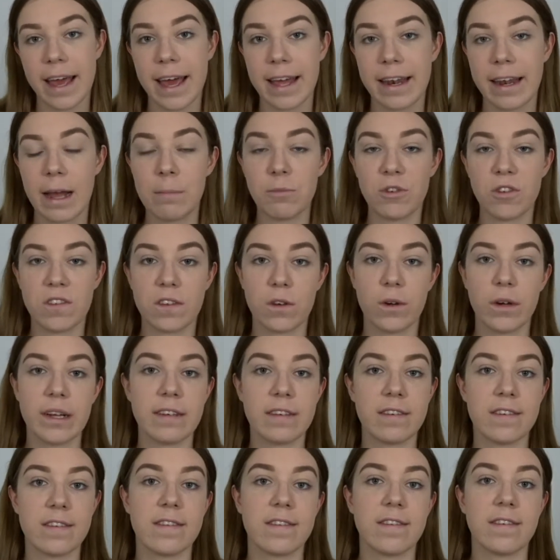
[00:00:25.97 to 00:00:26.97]
and I'm just going
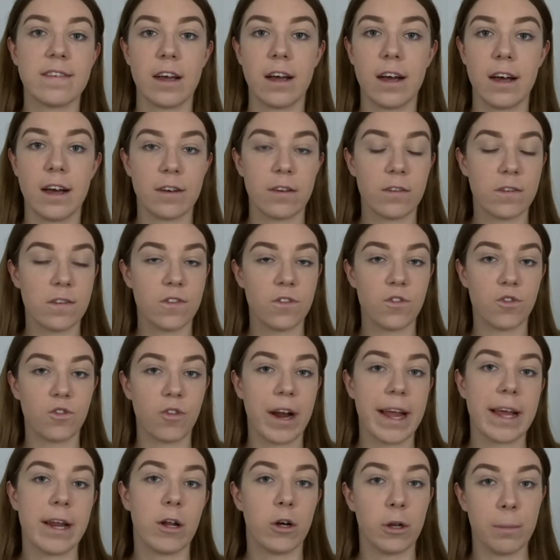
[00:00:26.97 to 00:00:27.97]
to start
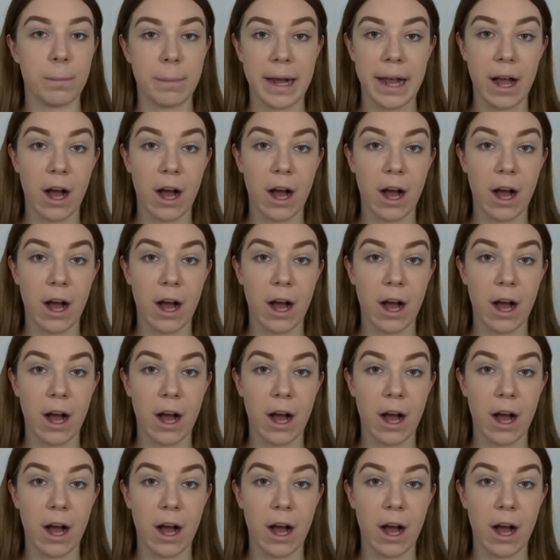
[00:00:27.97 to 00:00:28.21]
straight on my